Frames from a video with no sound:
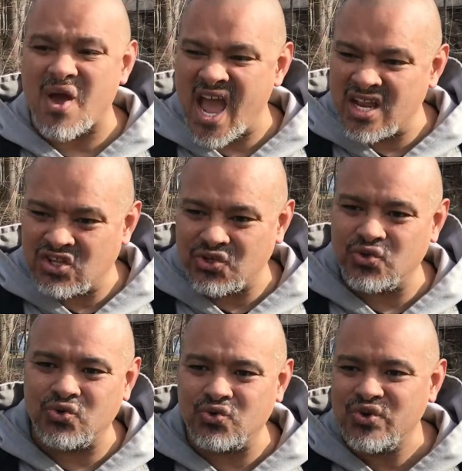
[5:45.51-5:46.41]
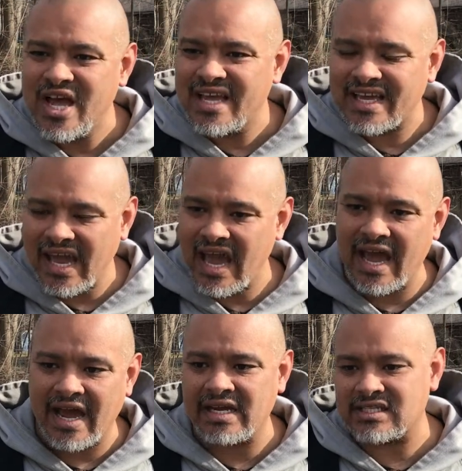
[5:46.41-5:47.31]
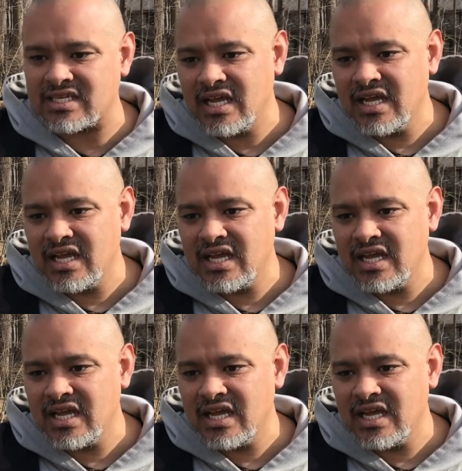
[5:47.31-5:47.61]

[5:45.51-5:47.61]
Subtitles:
and you can't